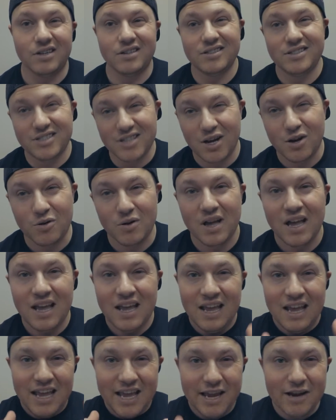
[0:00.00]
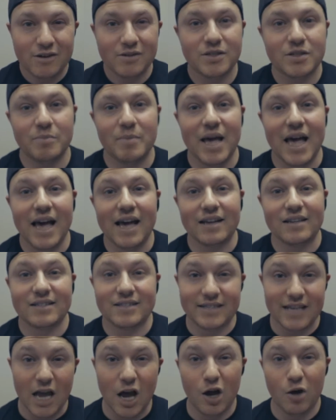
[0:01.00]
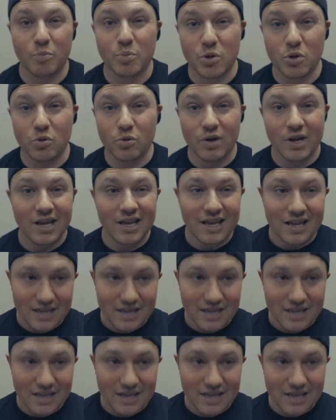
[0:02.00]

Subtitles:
So here are some hacks to help you